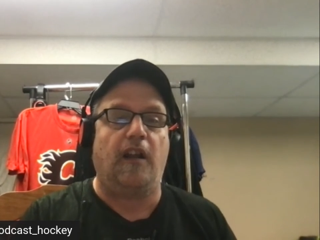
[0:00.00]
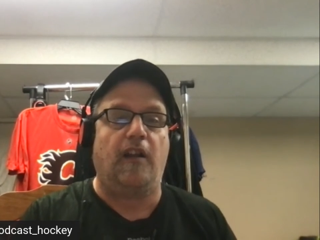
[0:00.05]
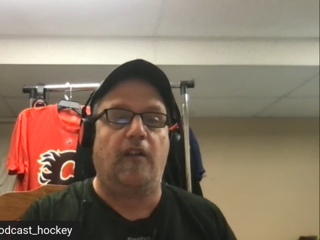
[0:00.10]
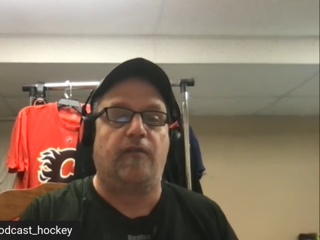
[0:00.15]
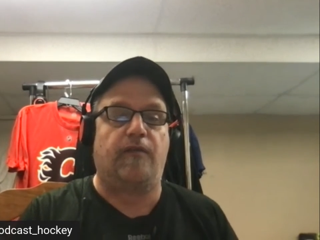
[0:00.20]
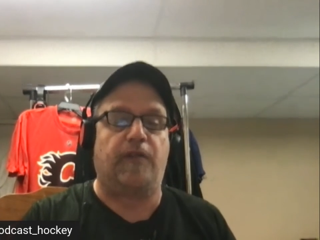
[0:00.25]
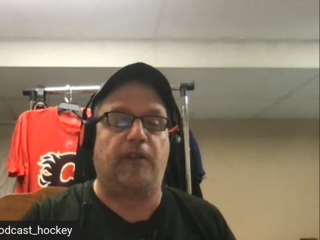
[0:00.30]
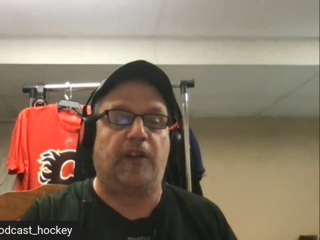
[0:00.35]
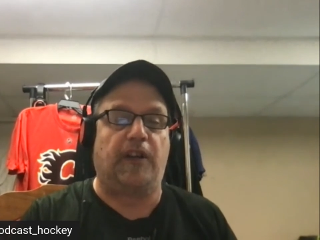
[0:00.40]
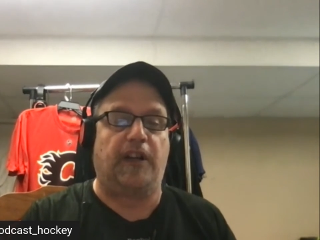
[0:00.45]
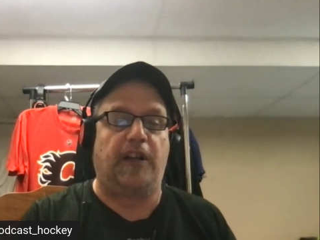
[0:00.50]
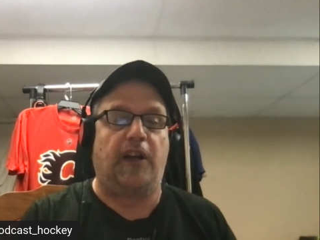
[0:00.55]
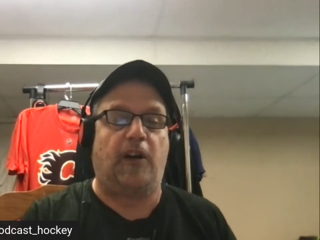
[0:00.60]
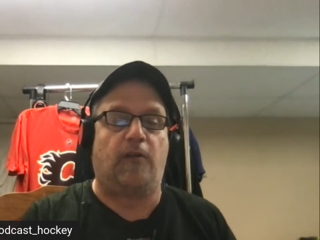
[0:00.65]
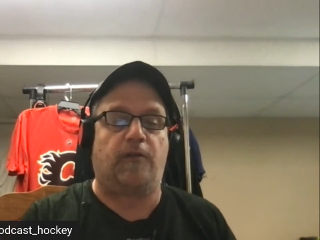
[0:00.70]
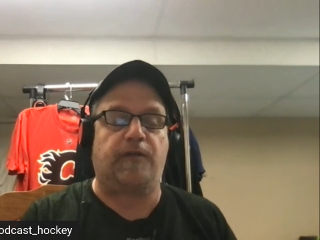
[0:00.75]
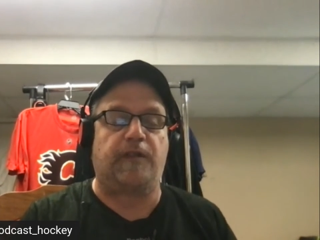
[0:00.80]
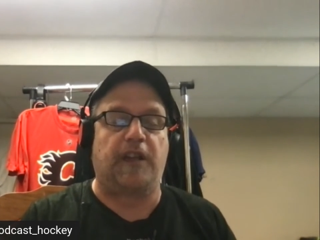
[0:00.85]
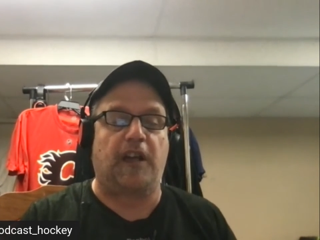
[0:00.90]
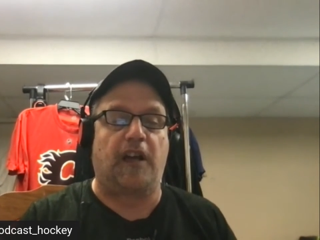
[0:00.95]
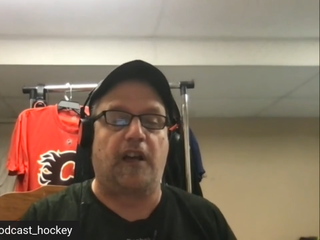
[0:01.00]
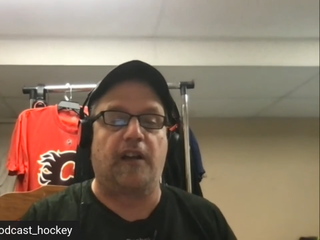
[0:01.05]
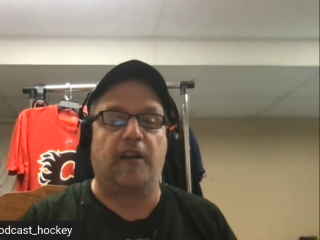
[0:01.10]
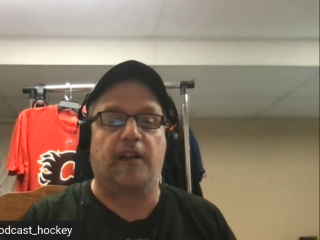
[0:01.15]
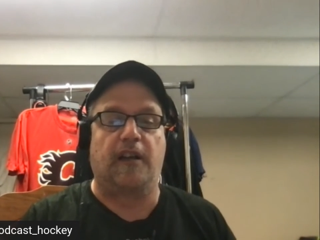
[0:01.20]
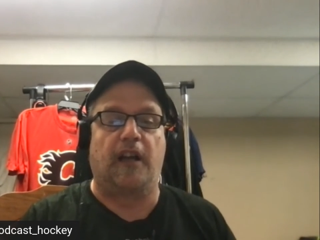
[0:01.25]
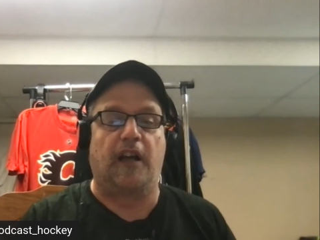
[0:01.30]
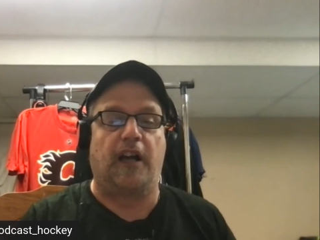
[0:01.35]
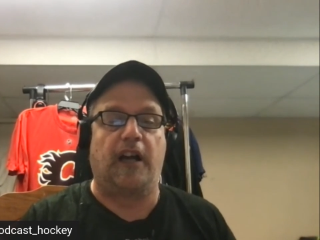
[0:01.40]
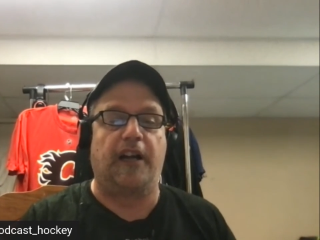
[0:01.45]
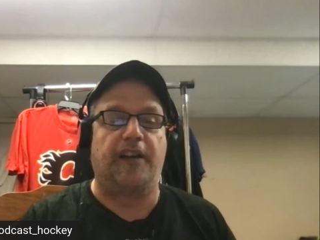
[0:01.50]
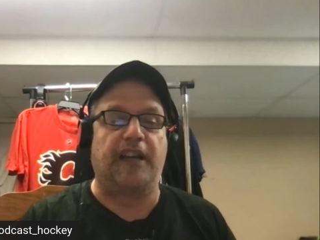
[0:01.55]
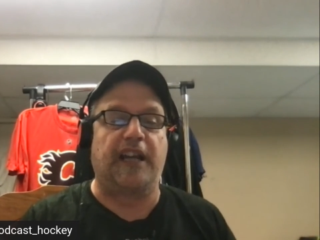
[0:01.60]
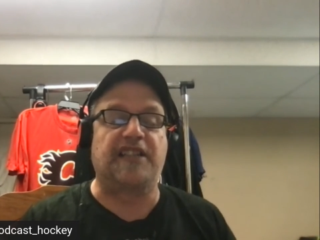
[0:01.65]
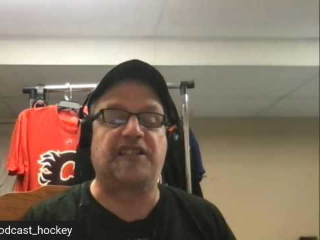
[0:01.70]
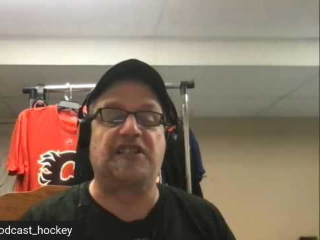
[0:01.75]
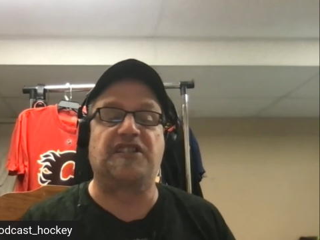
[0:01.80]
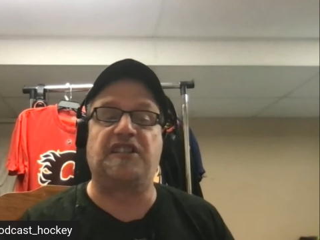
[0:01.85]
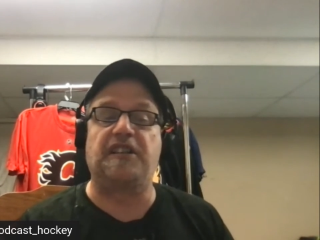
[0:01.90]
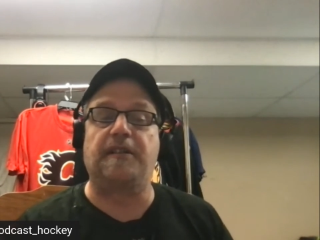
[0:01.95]
Philadelphia.
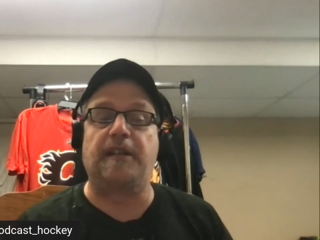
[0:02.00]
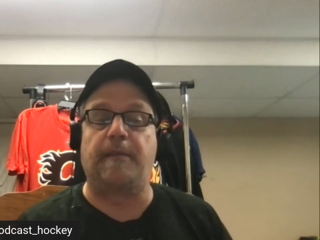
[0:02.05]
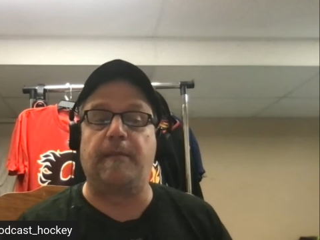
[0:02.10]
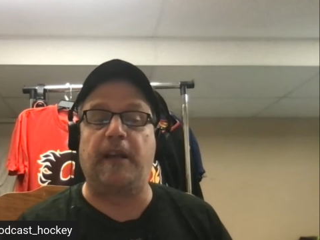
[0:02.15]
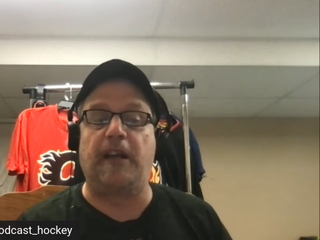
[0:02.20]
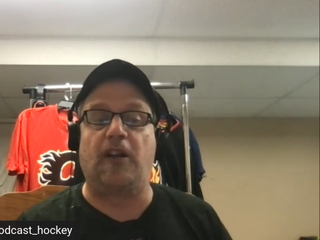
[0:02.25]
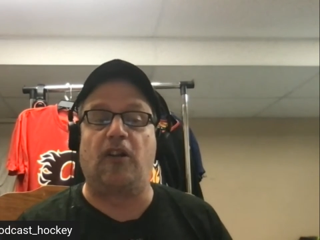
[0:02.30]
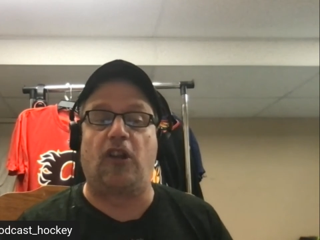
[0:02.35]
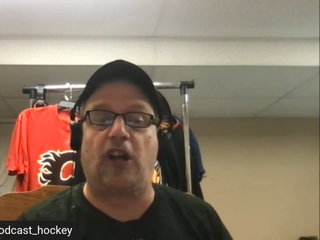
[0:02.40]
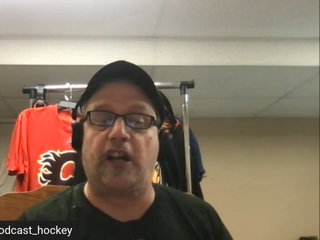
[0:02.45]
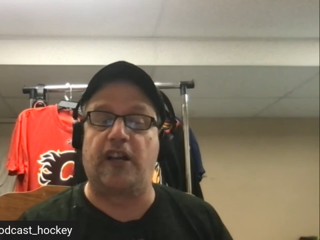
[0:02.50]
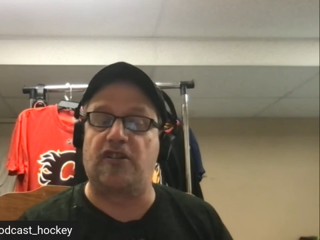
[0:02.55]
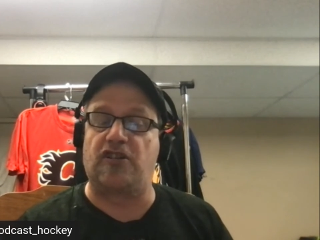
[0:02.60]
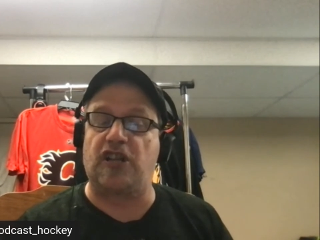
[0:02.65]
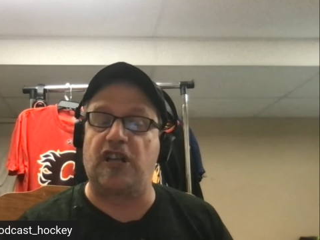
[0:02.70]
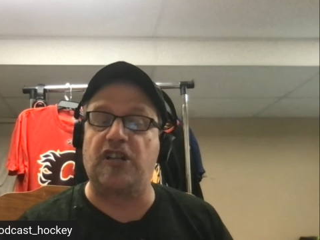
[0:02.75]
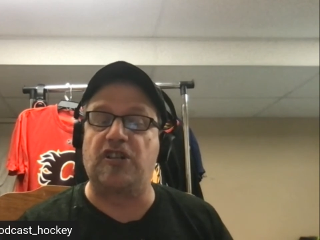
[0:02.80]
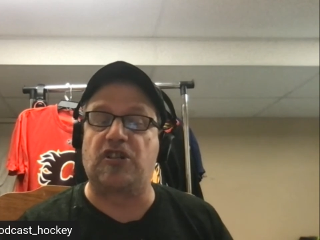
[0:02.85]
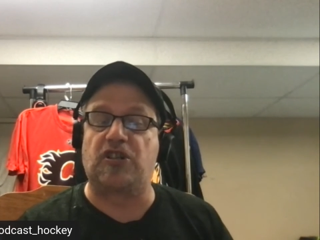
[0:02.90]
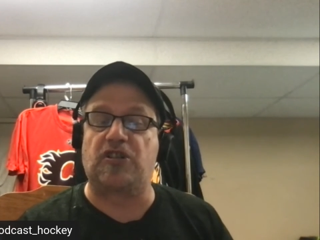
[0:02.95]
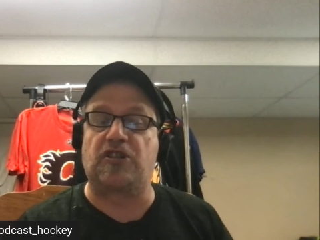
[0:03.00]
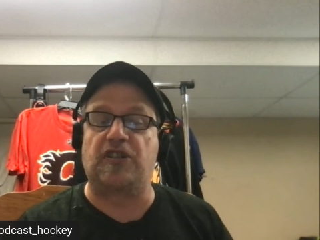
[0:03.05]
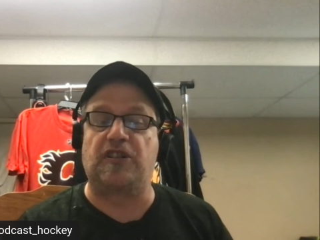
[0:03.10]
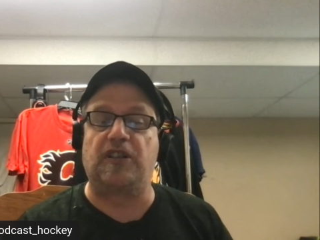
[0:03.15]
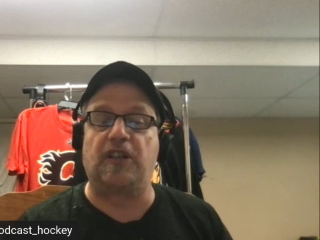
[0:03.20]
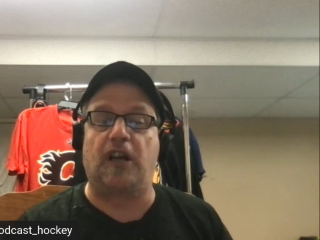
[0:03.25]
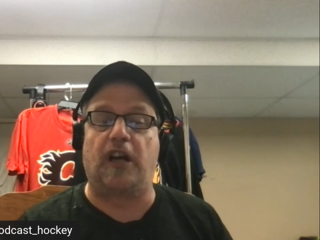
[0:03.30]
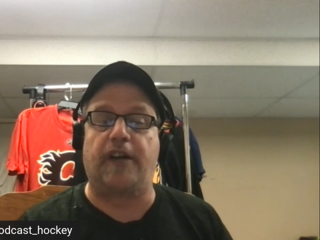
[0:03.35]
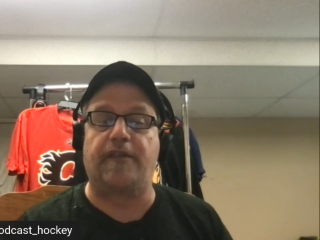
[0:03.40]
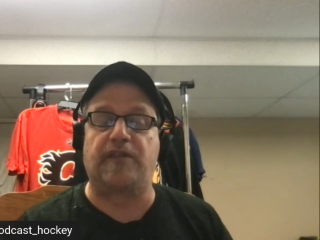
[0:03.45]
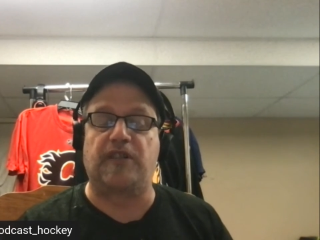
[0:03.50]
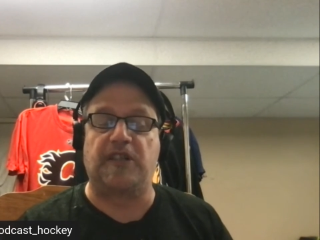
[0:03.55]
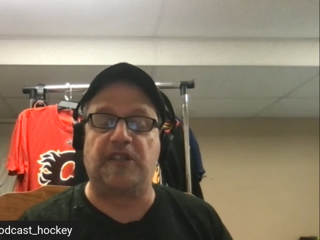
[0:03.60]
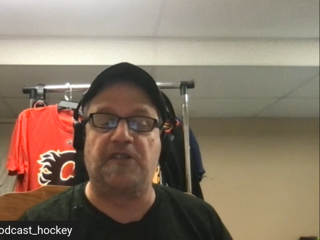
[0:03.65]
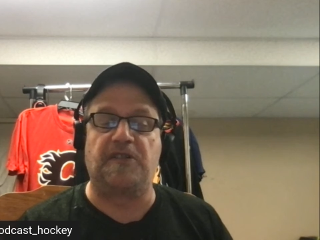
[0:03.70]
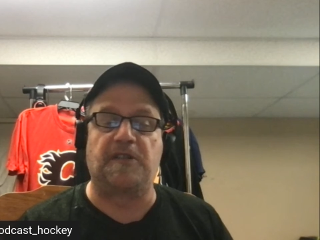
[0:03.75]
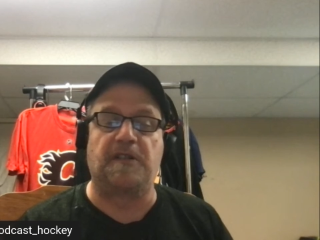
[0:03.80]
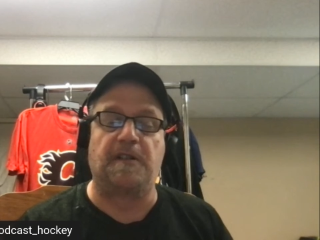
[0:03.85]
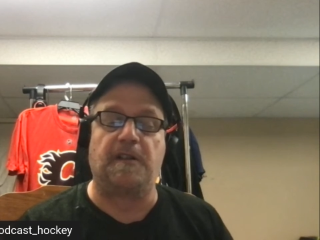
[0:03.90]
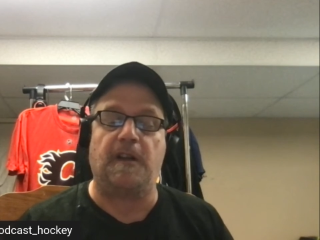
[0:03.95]
That's a team that made a lot of changes in the
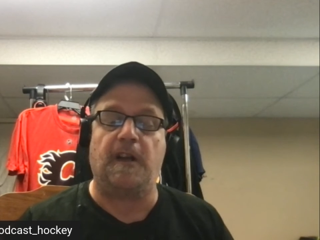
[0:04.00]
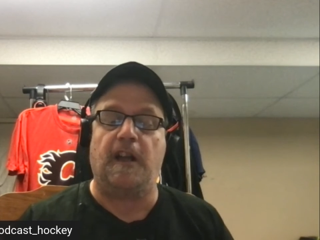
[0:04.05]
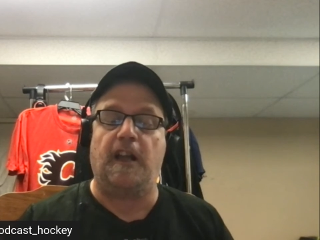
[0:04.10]
offseason.